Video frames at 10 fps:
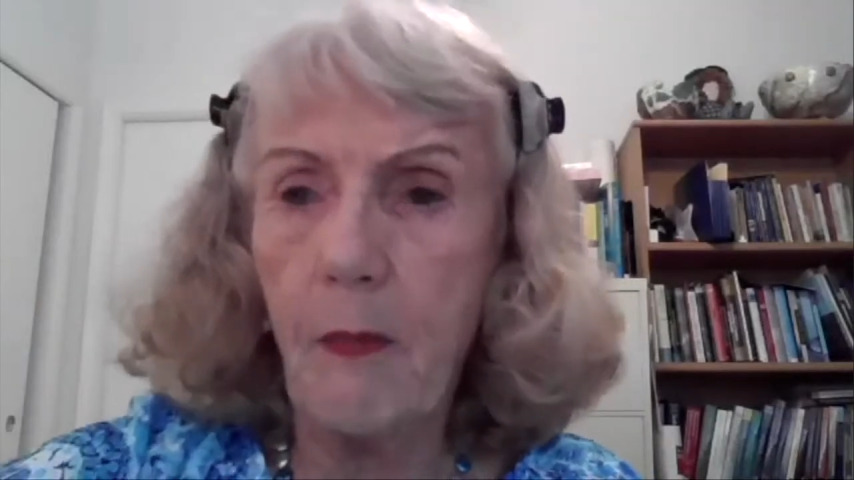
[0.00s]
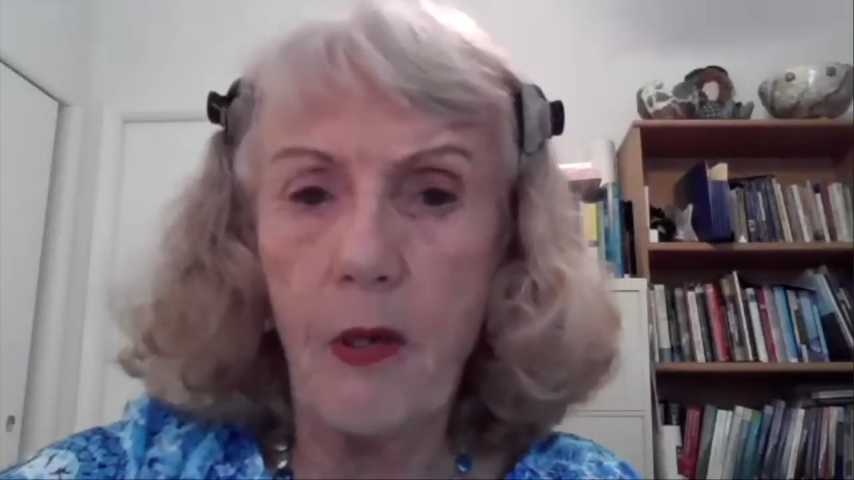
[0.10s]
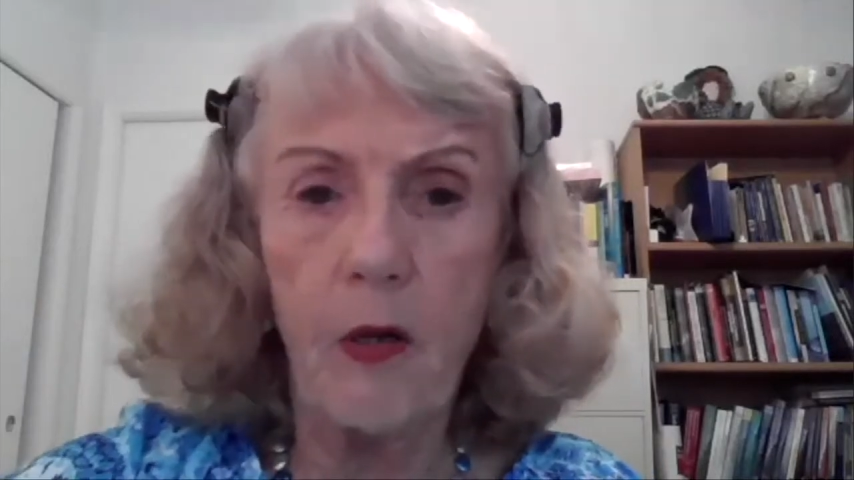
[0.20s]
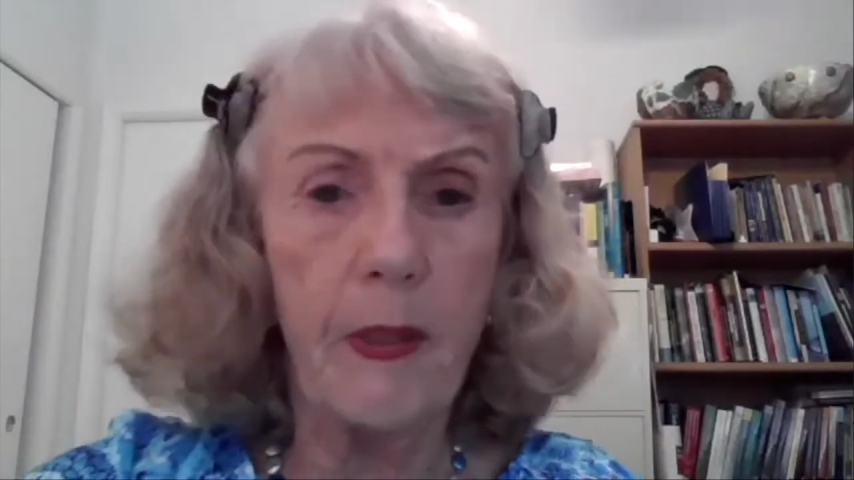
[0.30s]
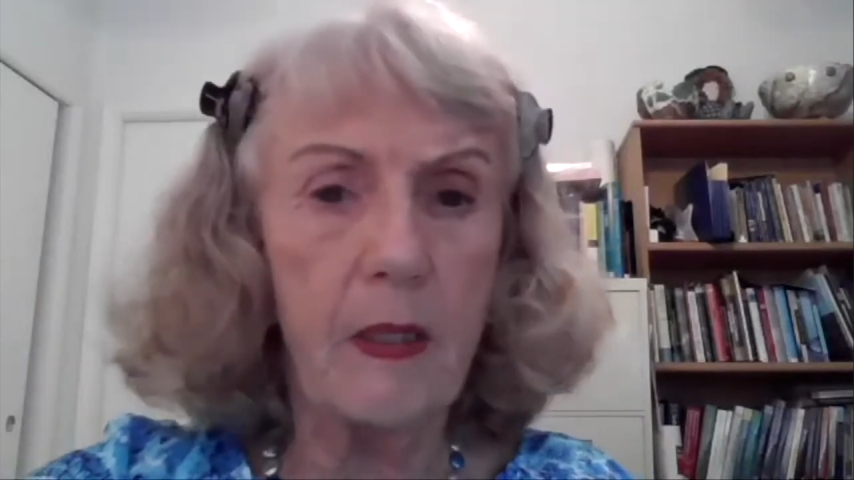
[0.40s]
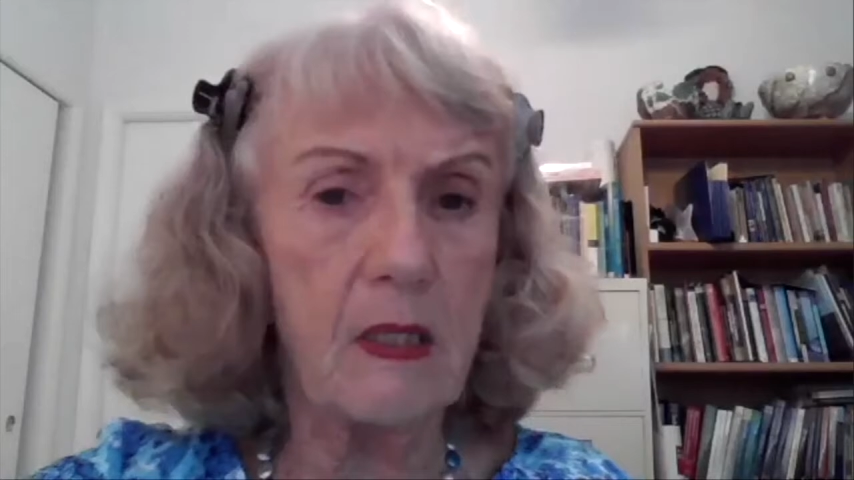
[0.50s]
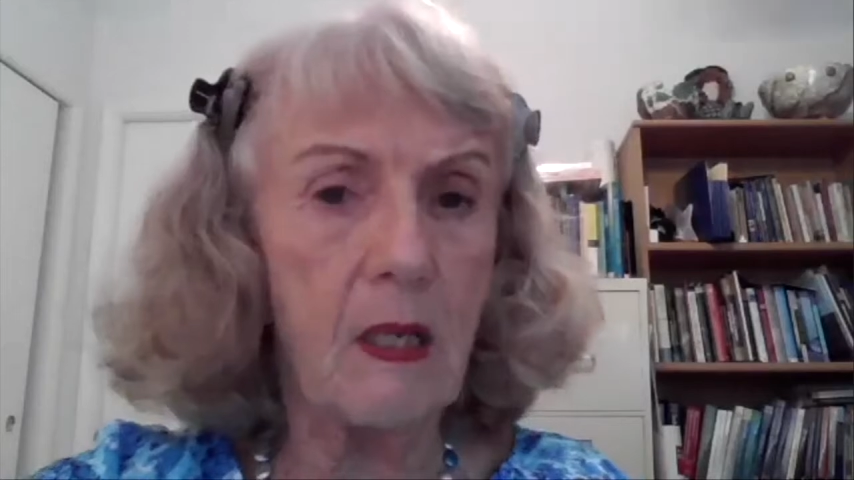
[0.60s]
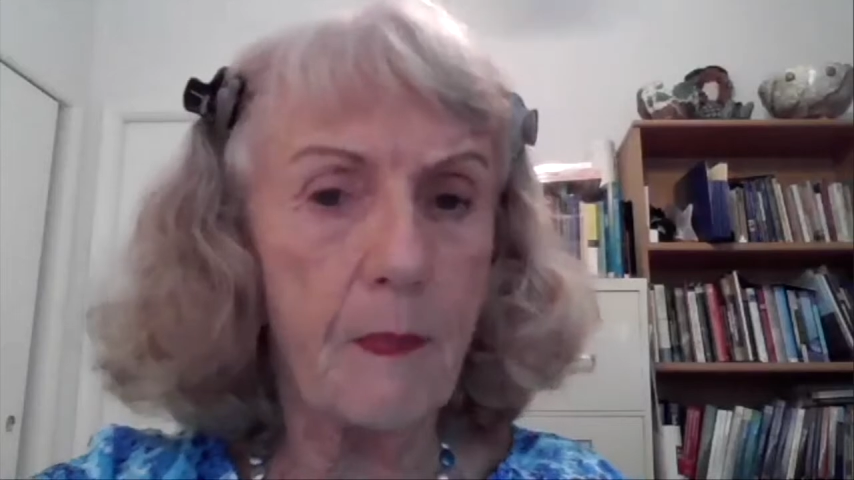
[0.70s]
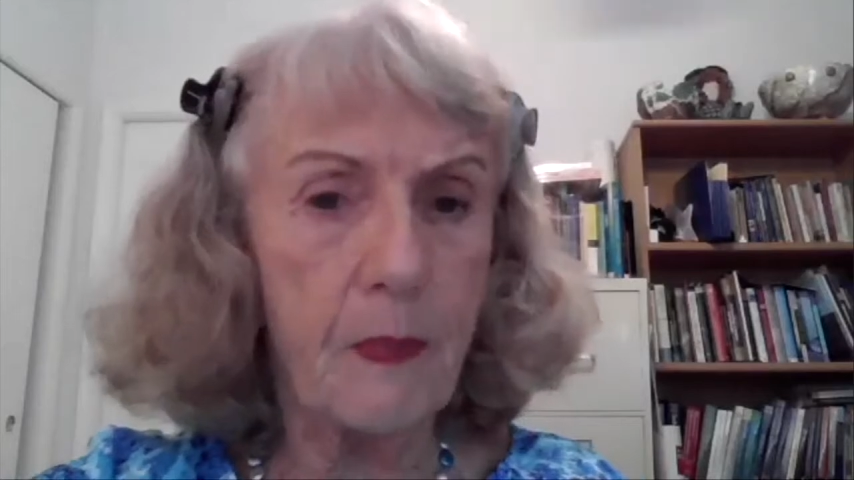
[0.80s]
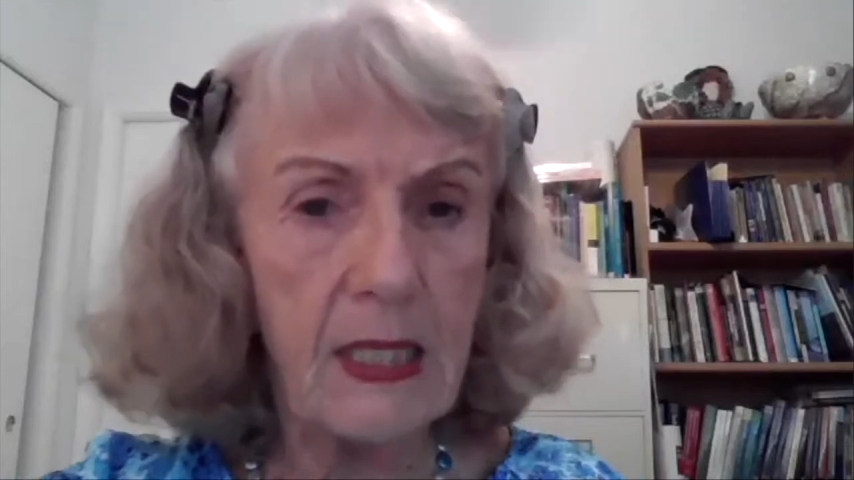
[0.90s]
about it because it
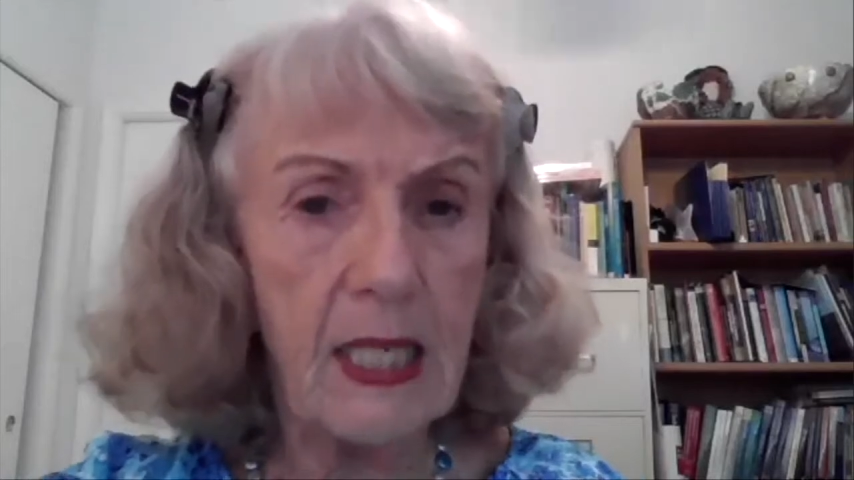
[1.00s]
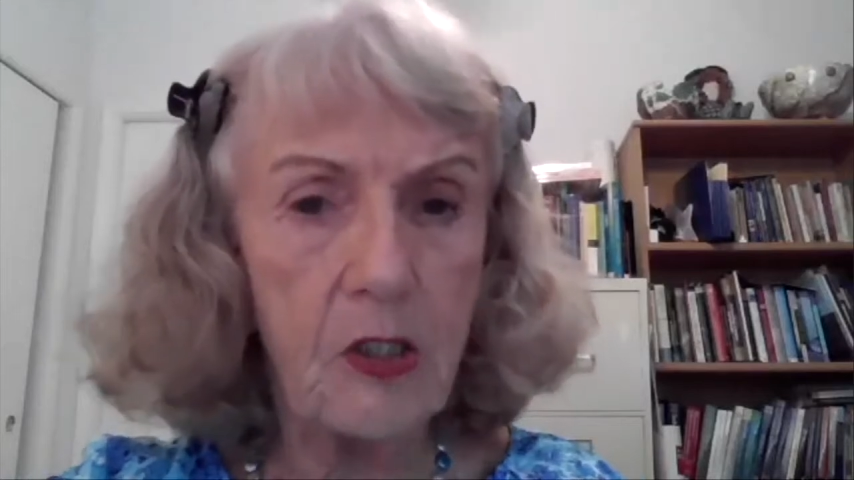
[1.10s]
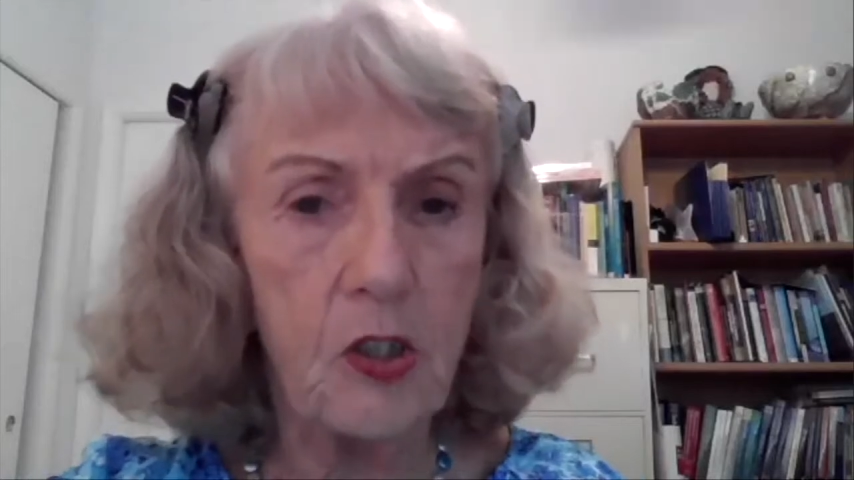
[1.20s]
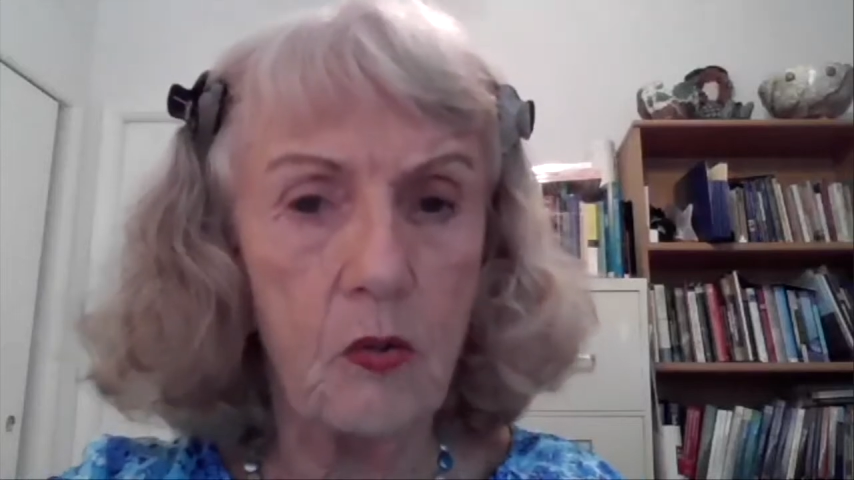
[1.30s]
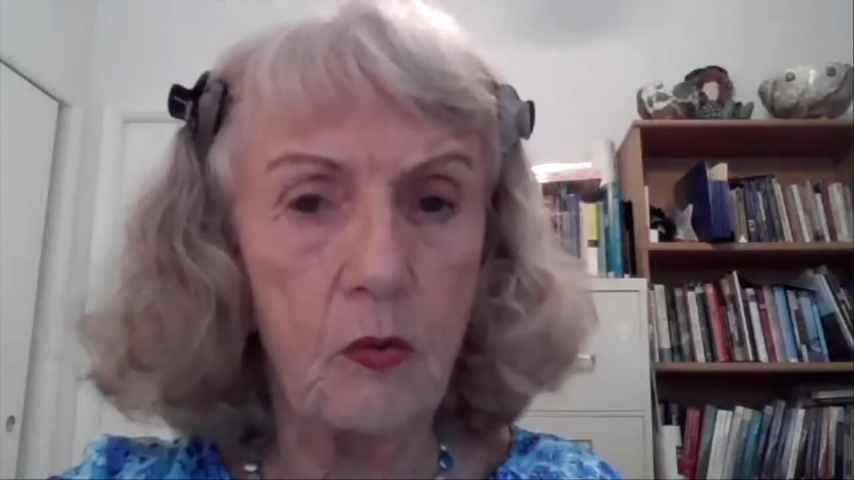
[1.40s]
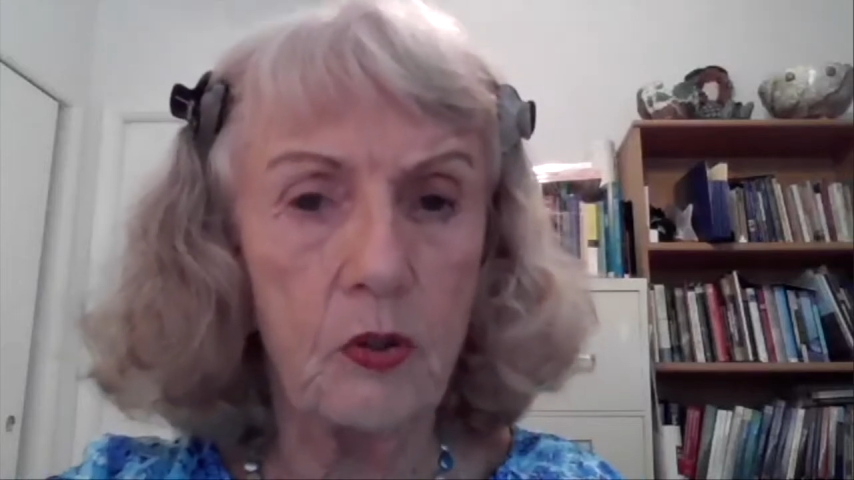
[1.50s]
upsets you.